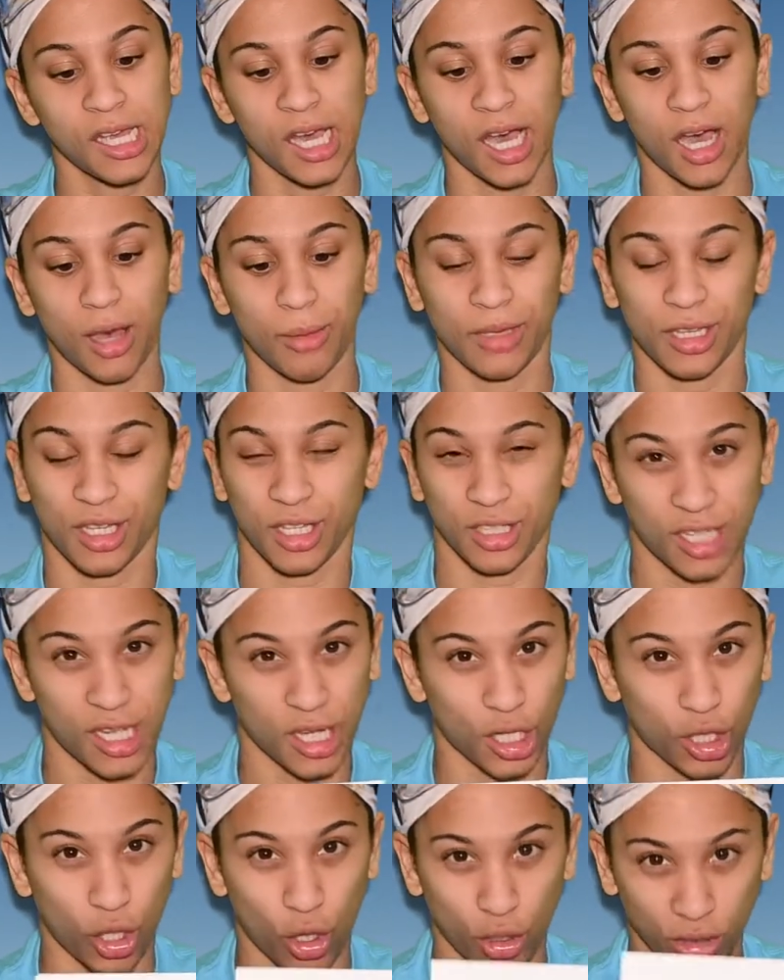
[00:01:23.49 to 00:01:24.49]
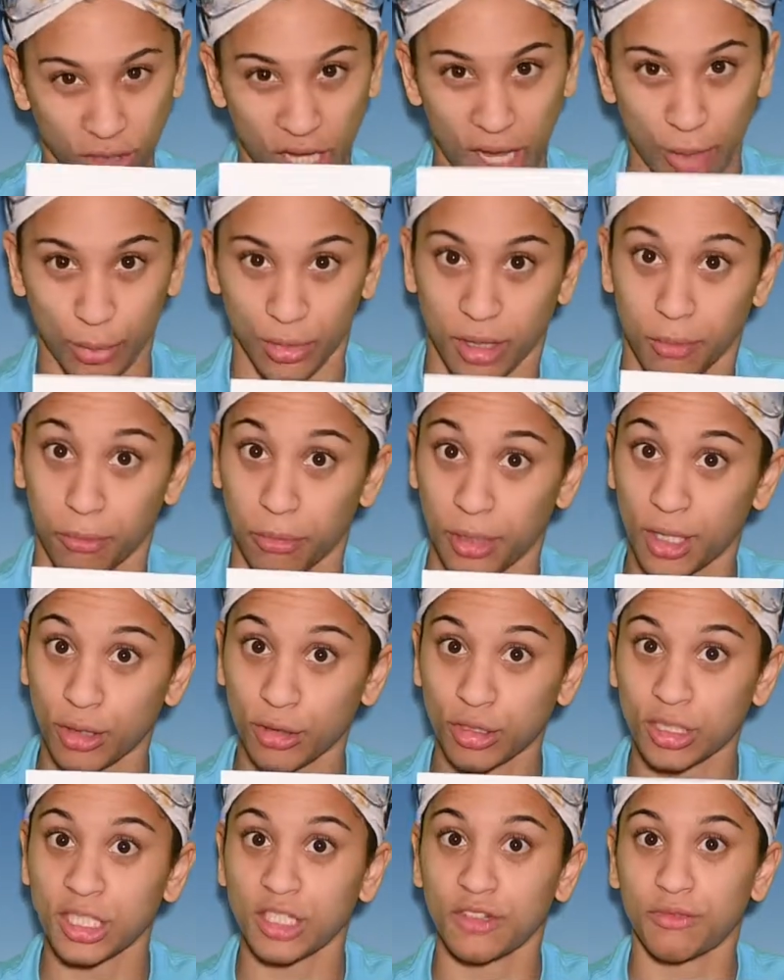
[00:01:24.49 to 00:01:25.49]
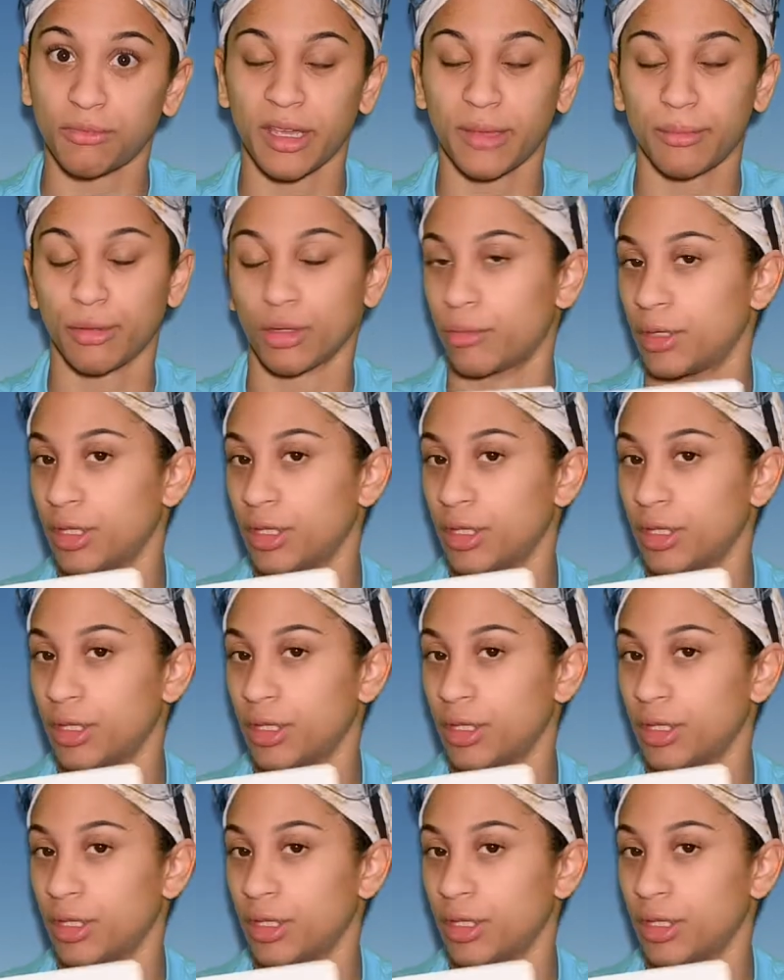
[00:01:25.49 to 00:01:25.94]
it could take a long time with a bigger sheet of paper,